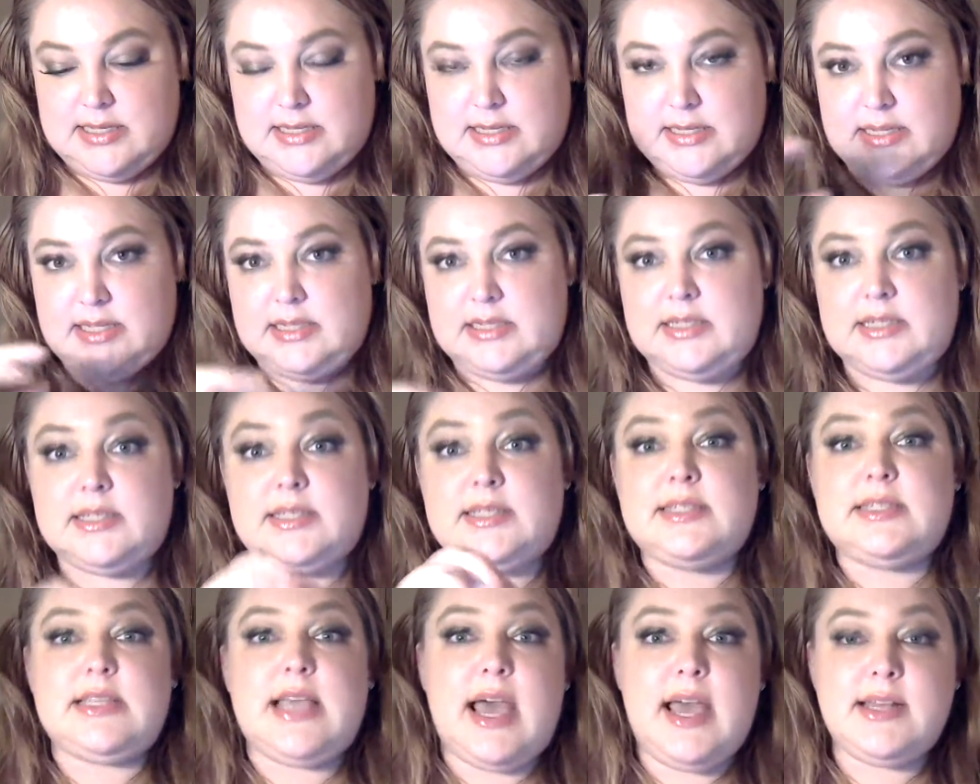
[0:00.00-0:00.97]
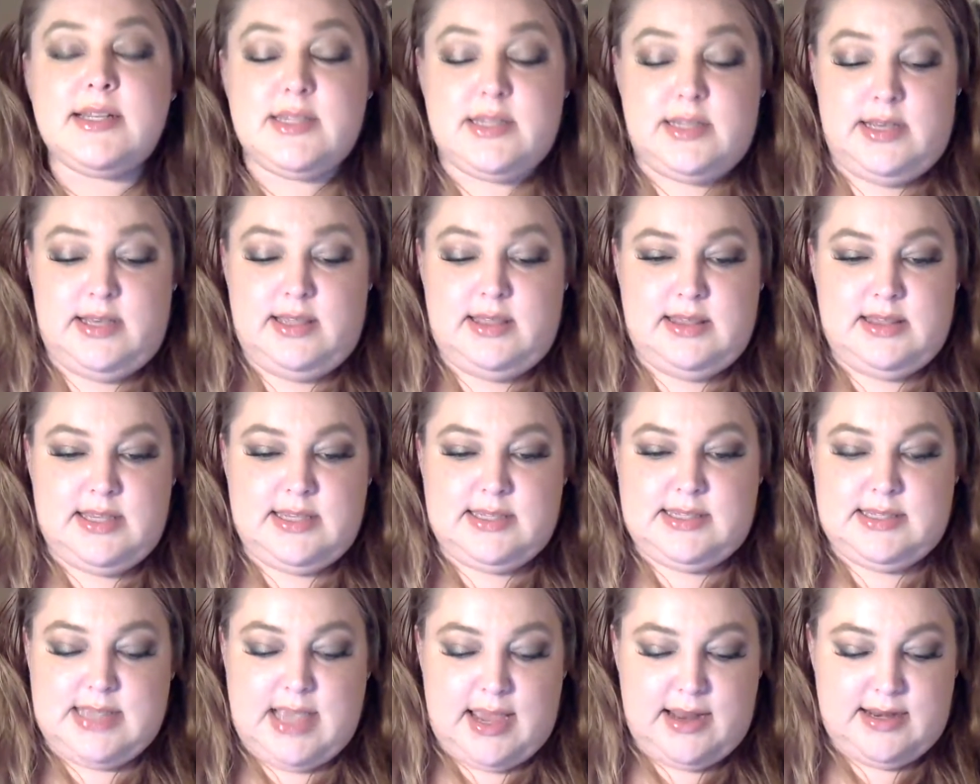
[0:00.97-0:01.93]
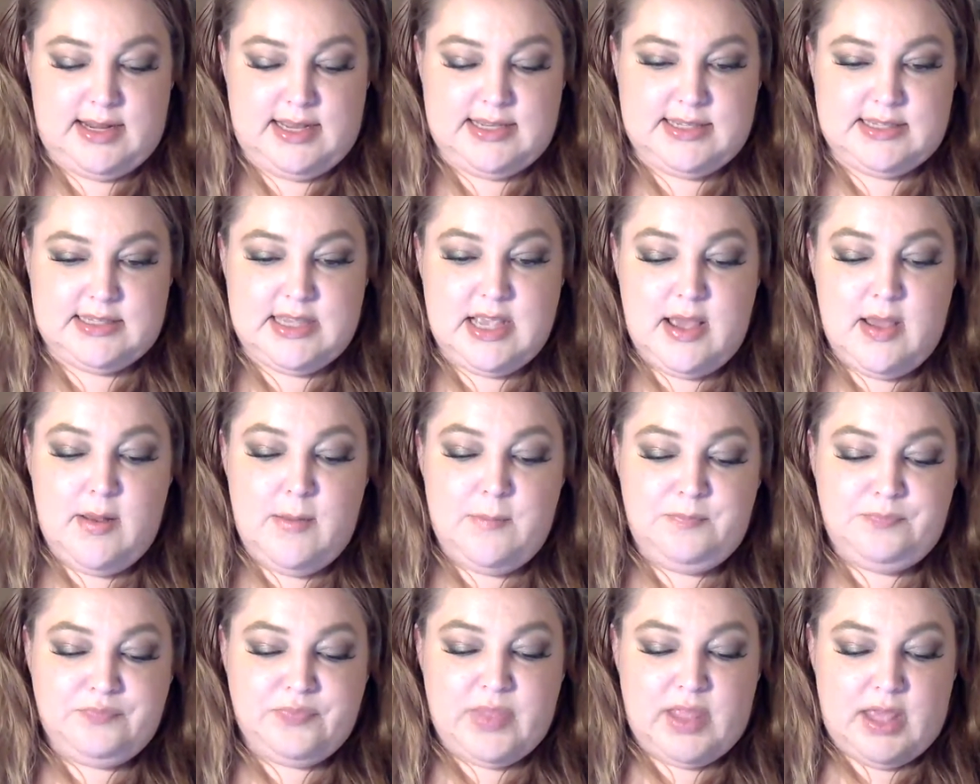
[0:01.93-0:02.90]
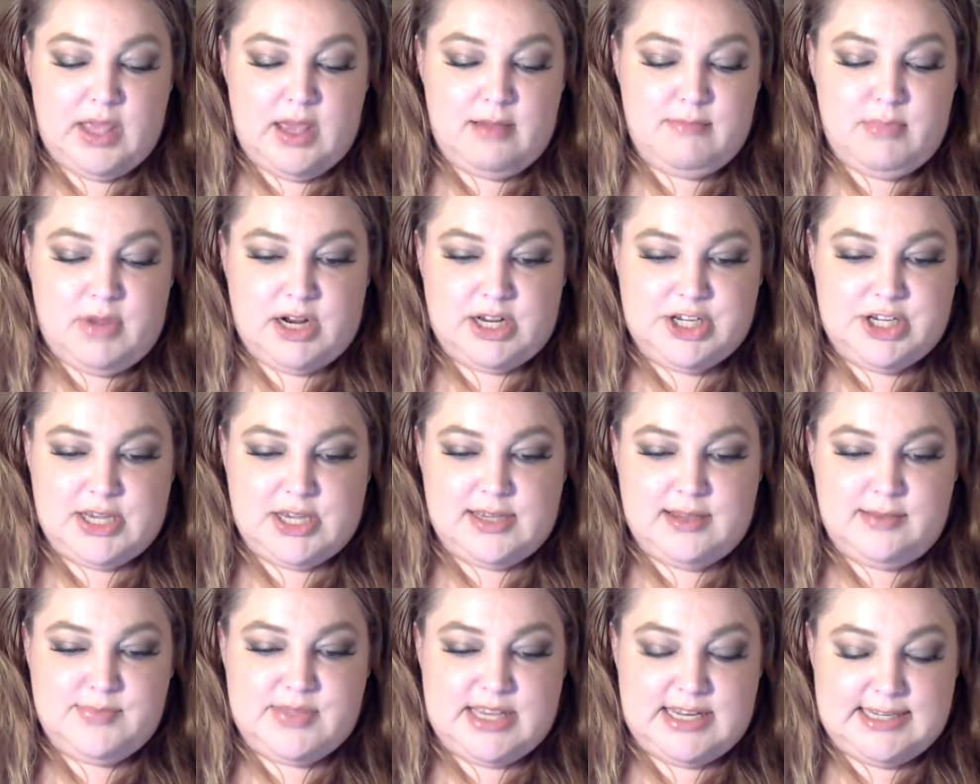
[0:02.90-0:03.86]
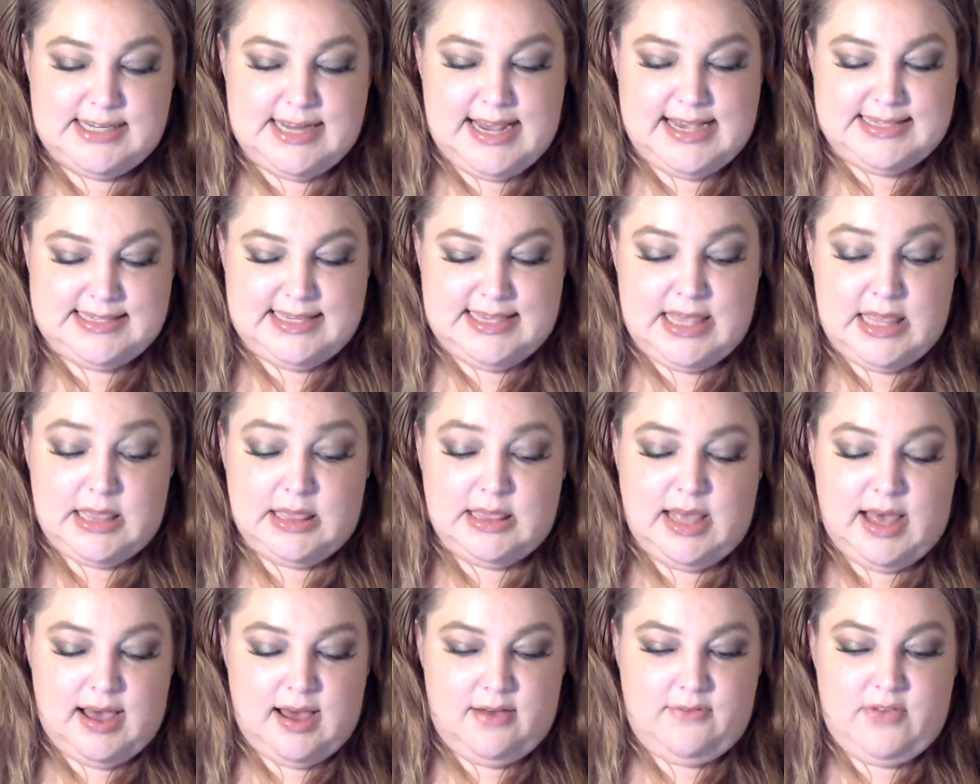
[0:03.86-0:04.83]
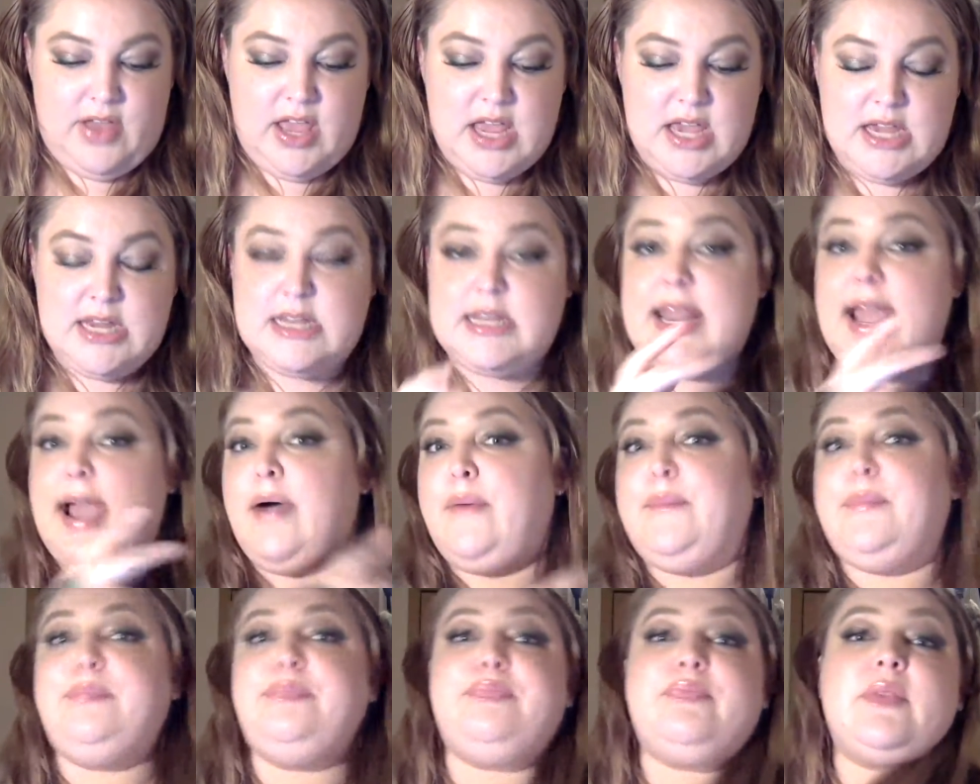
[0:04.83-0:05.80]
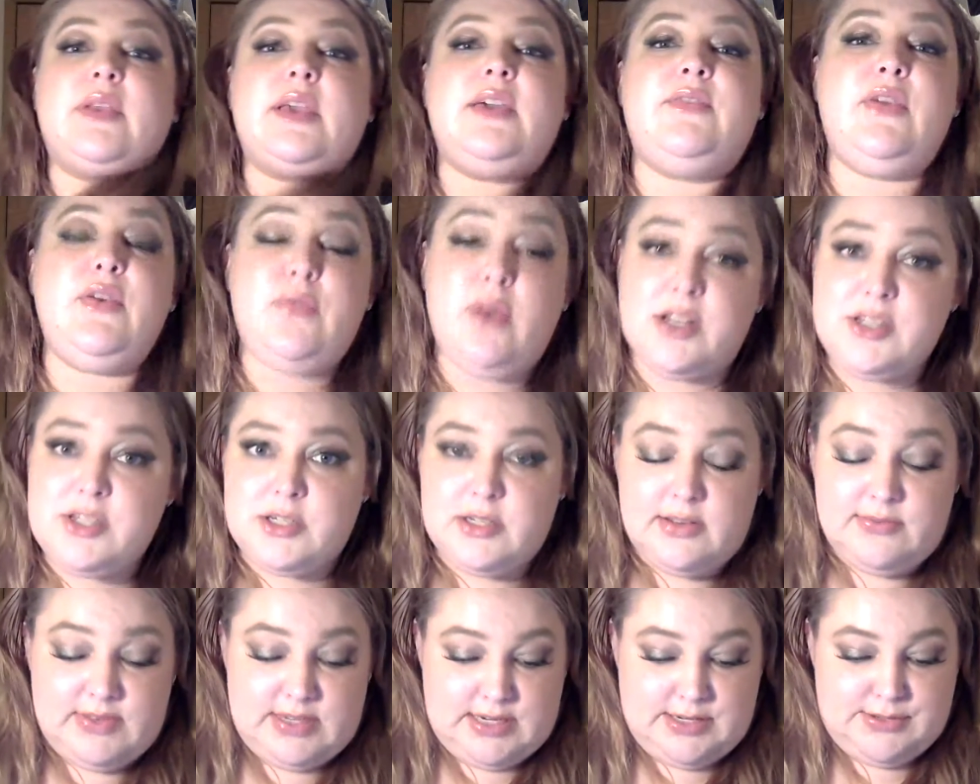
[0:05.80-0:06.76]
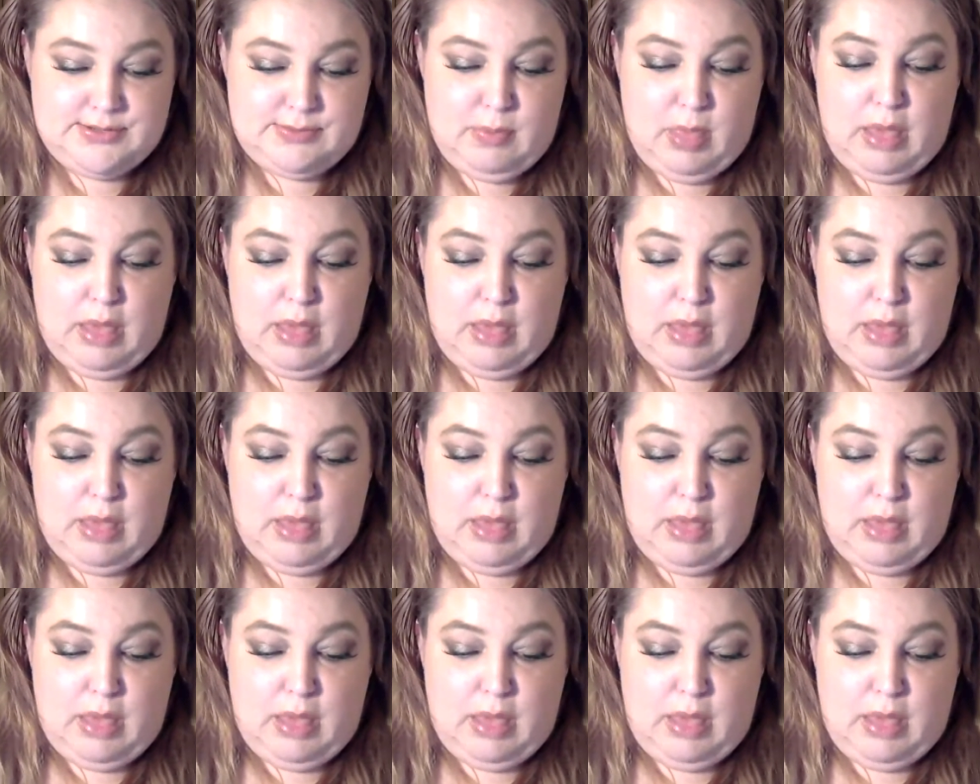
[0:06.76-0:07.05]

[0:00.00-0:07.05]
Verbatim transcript: the set, this set is Marc Jacobs Daisy Love. Now, if you've watched our videos,